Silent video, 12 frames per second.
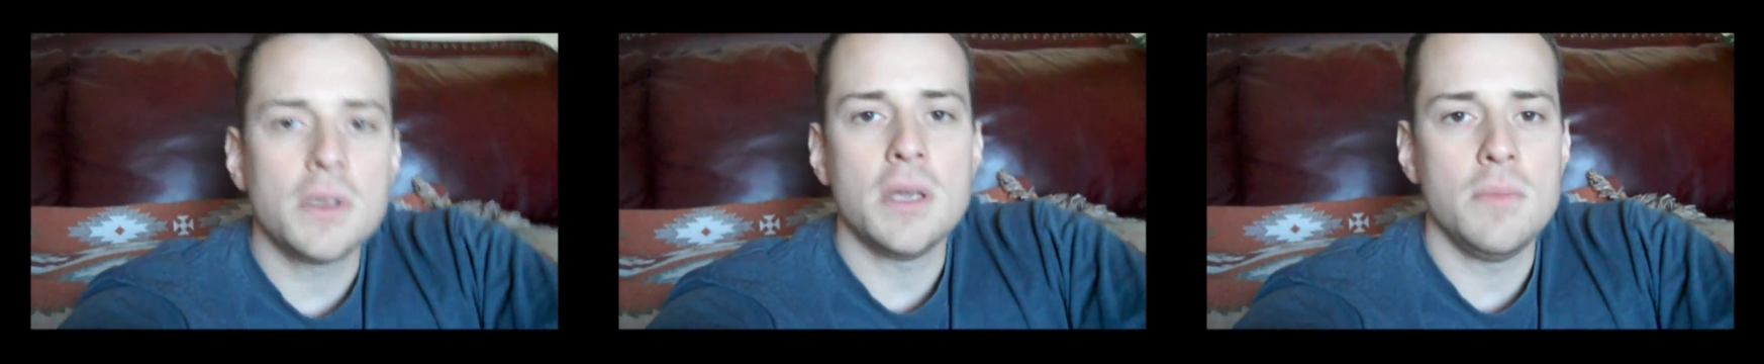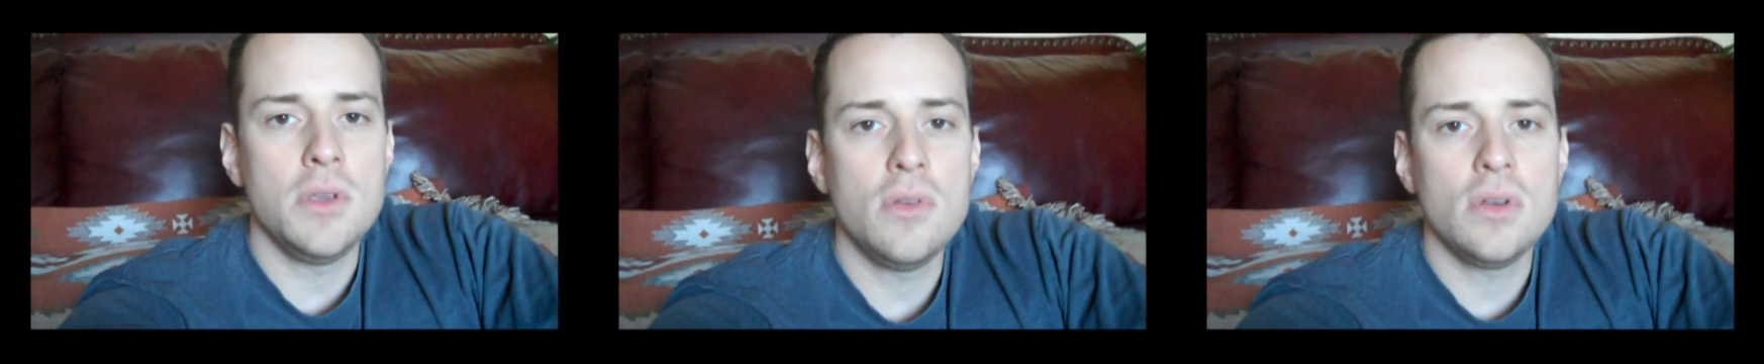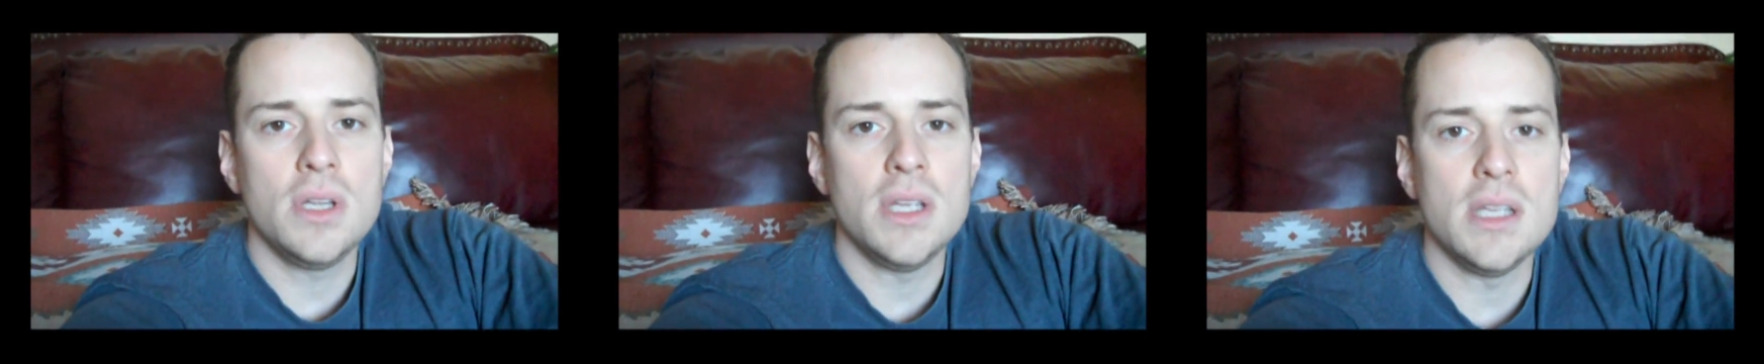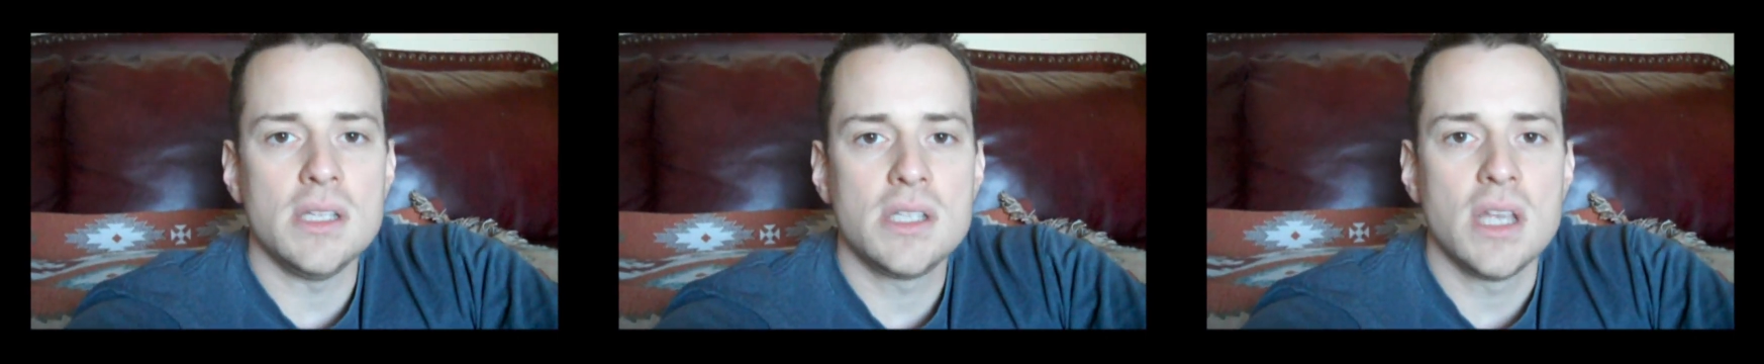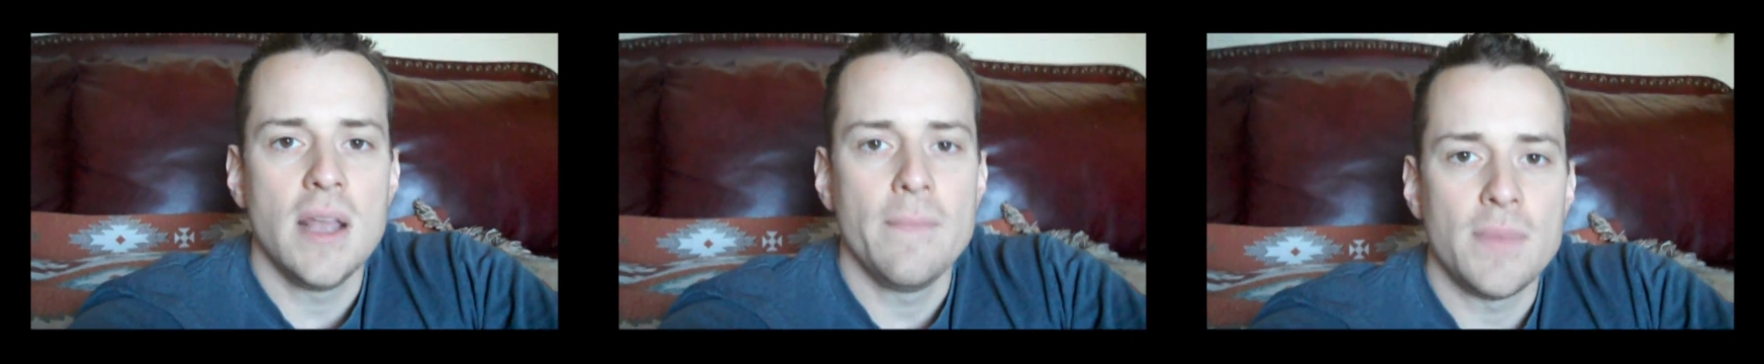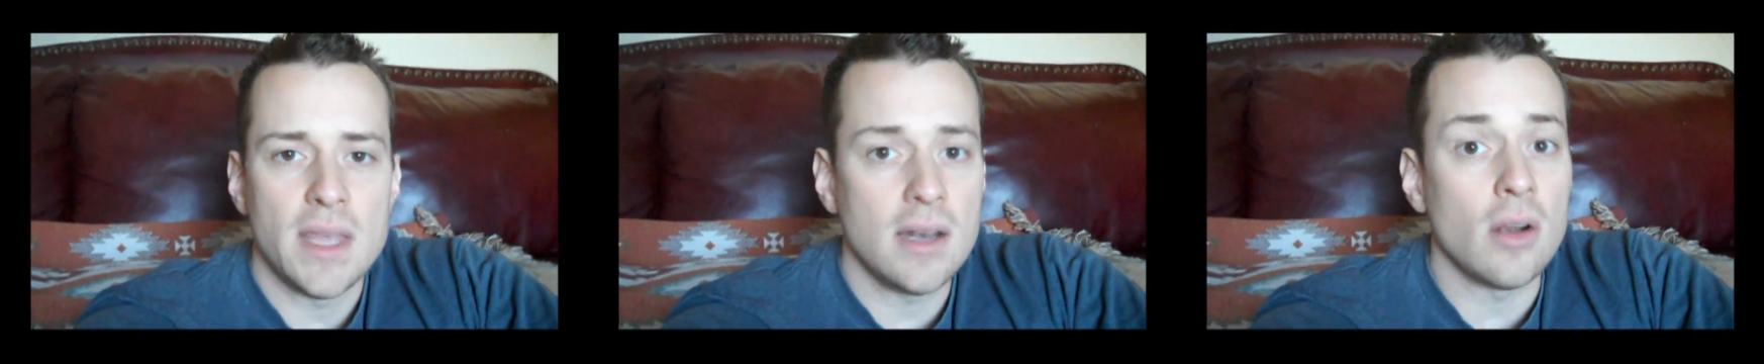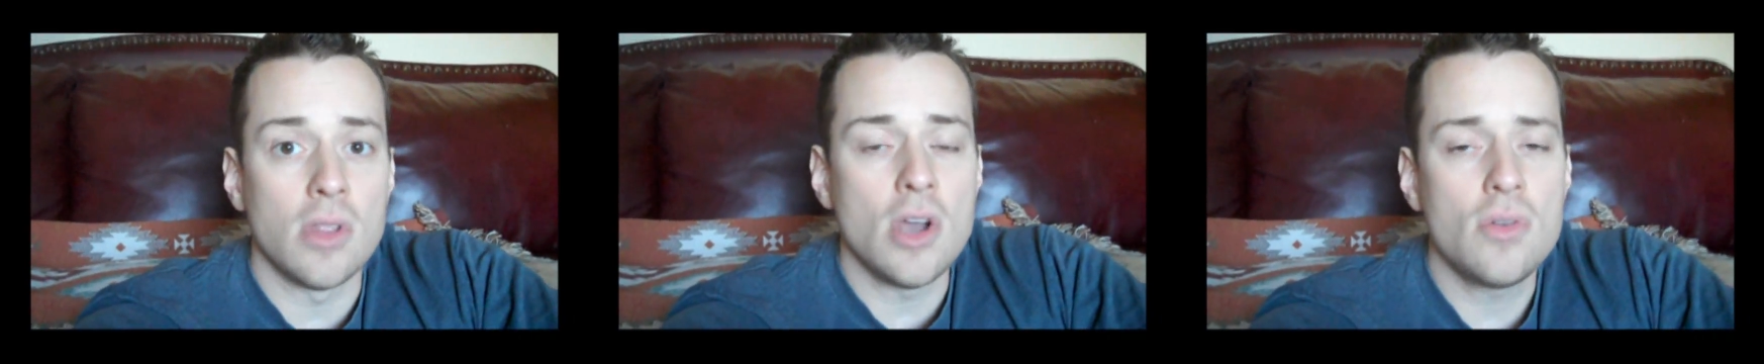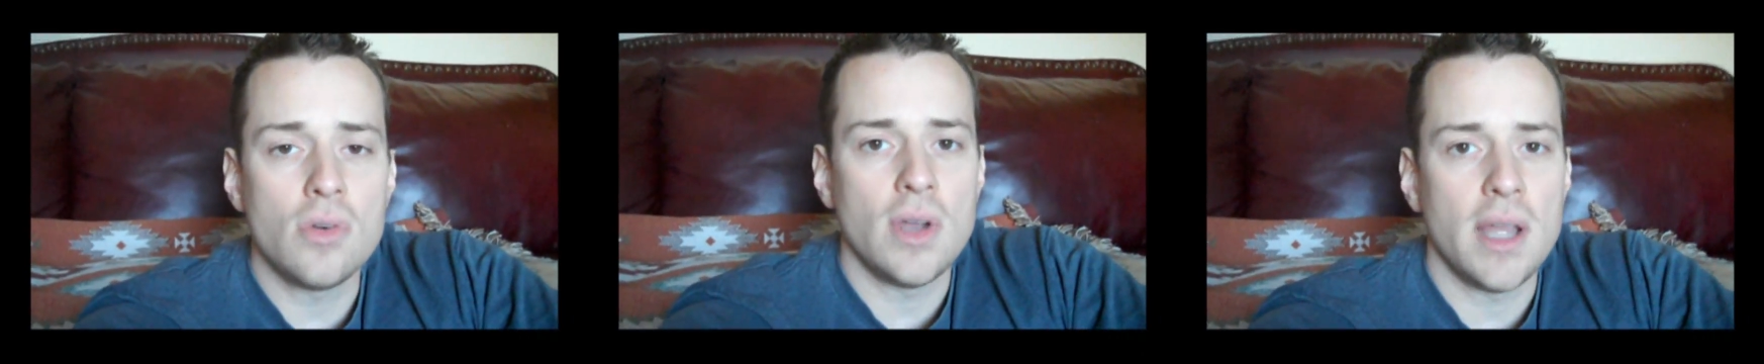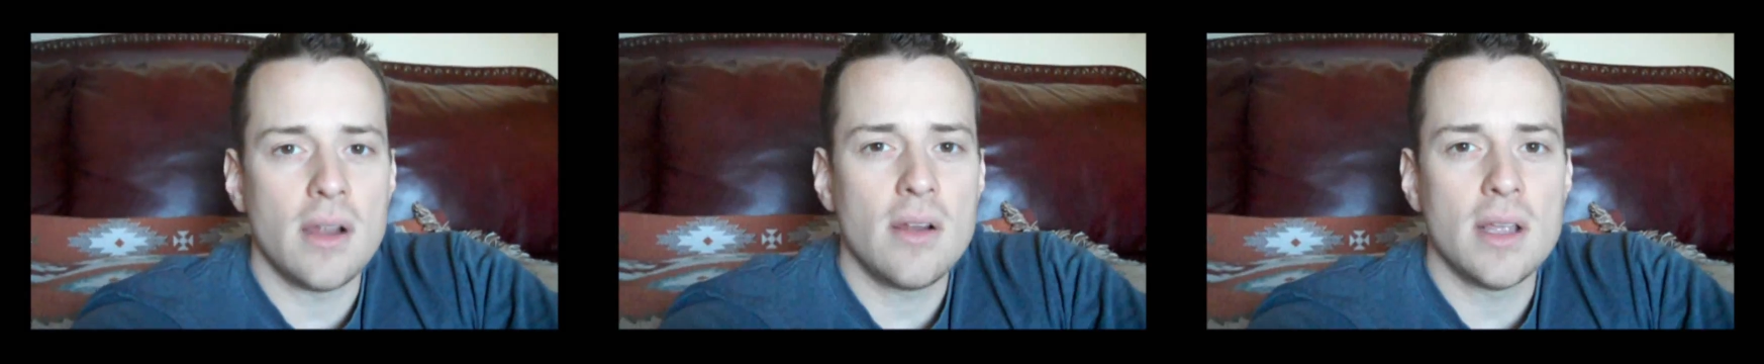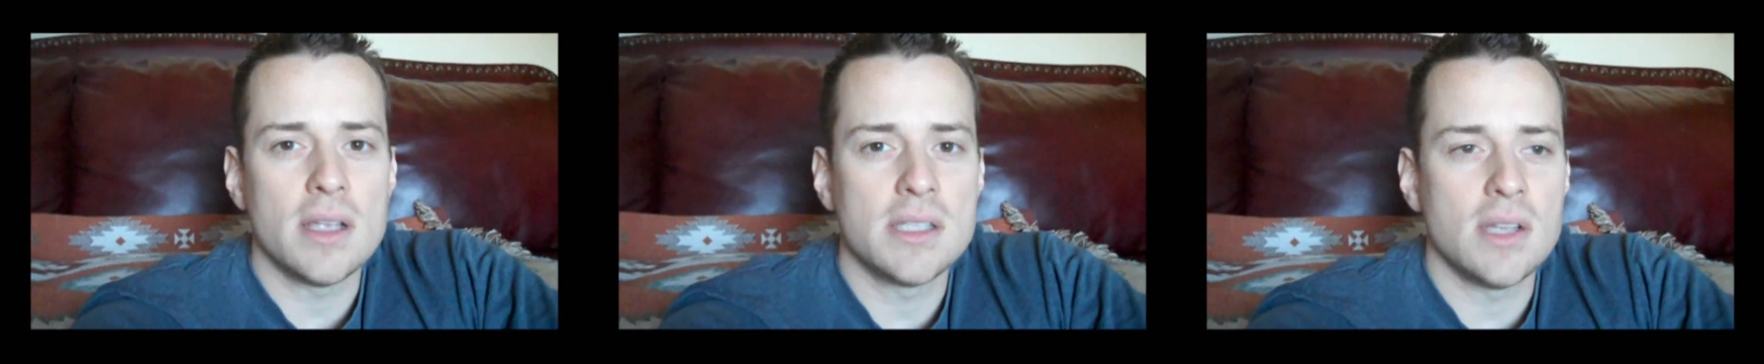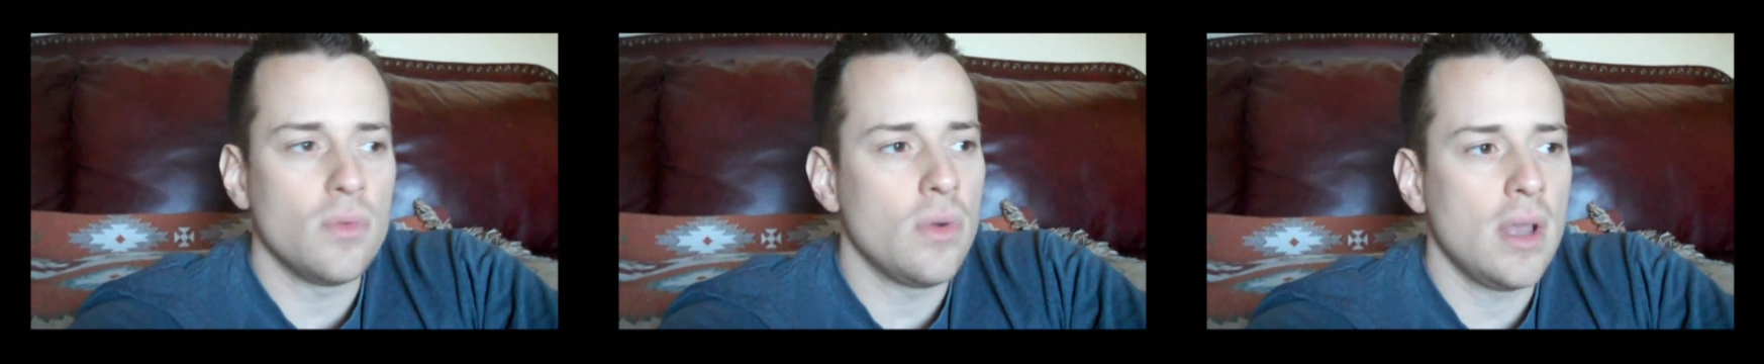communities in our local areas